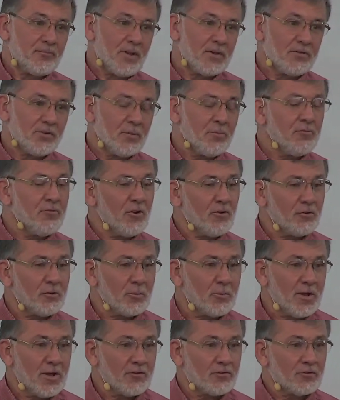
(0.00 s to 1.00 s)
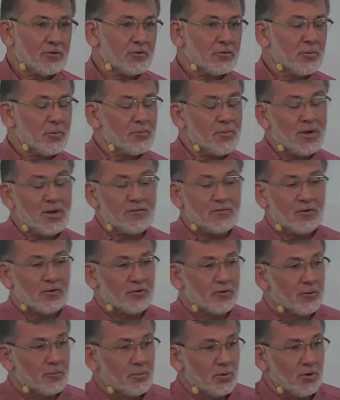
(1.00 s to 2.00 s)
Some of us are masters, but many of
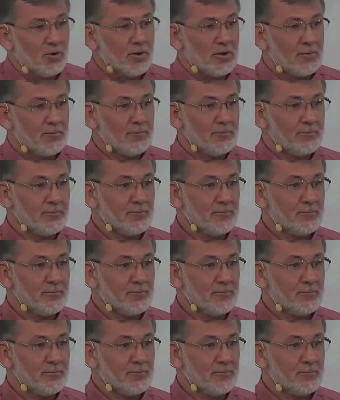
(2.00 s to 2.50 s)
us are employed.